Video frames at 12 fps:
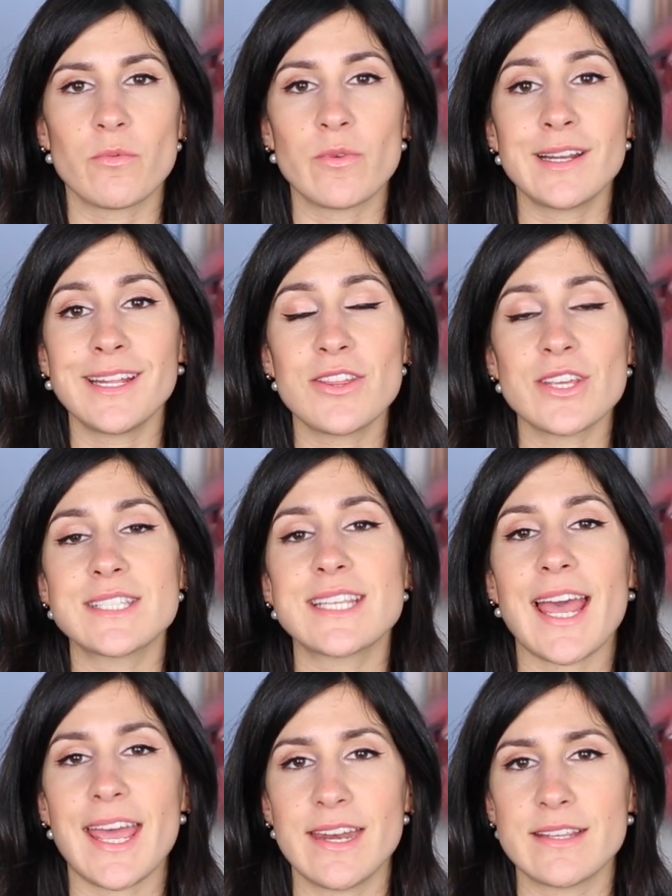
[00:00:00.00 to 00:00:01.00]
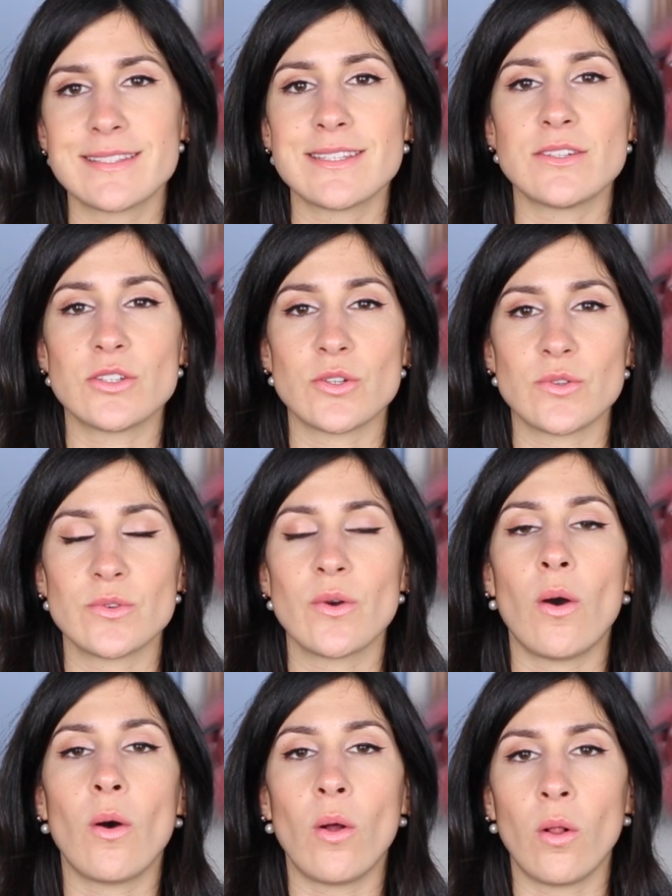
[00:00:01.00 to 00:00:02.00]
really just caters
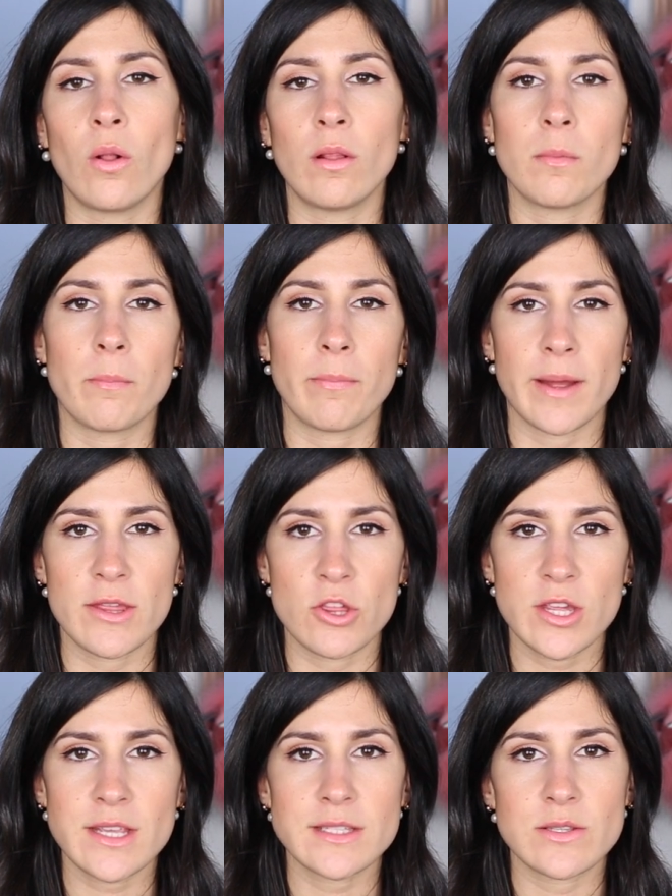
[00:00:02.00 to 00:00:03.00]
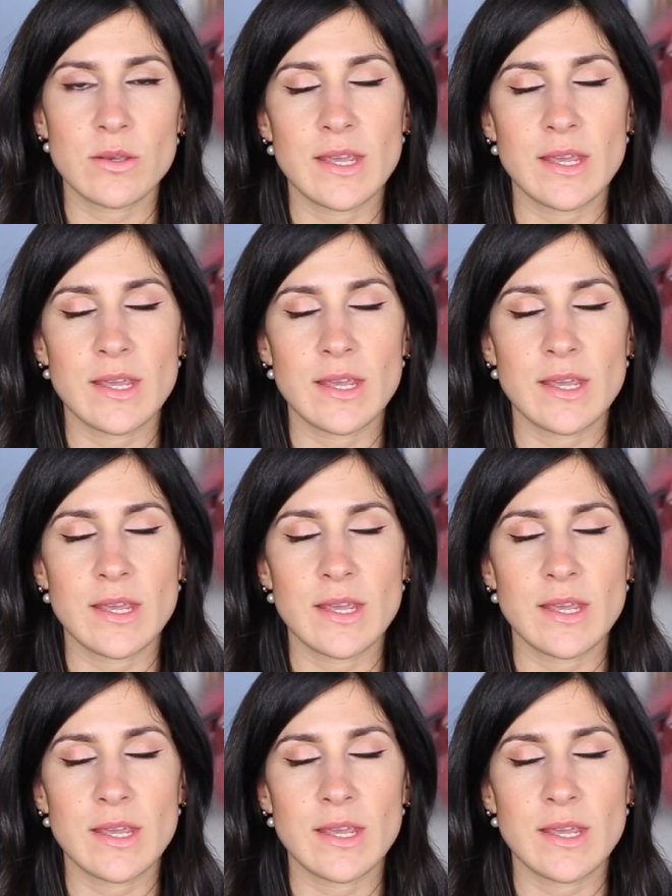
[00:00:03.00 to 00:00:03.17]
to all budgets.